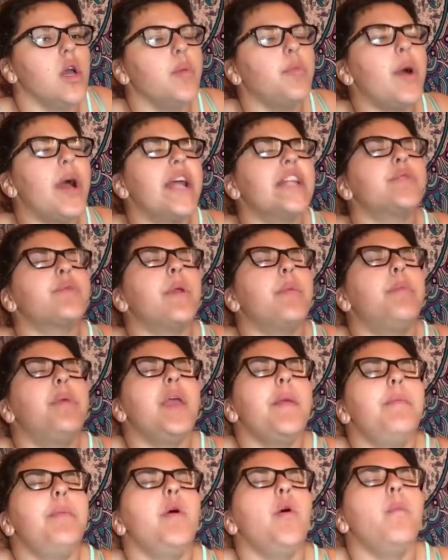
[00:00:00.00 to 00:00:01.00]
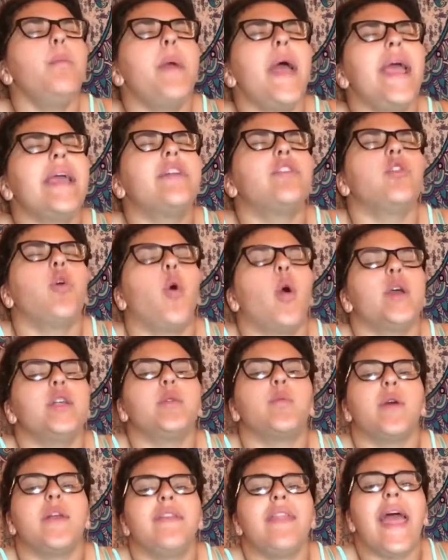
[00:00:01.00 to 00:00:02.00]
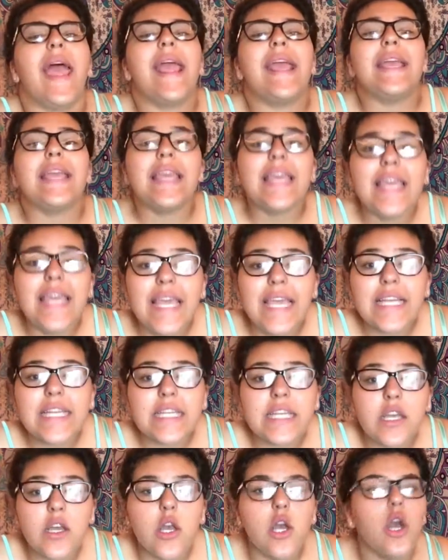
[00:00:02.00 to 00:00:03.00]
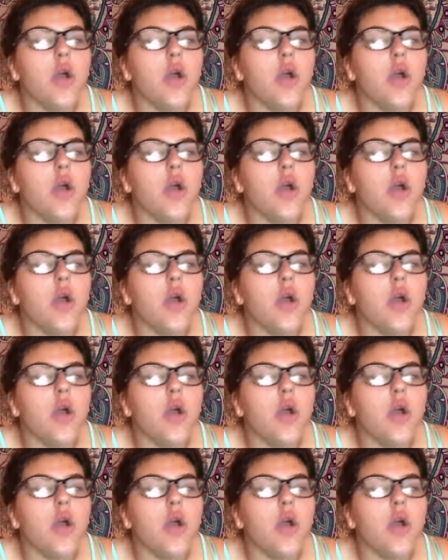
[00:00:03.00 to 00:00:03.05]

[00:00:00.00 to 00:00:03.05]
but it's when people make noise when they eat.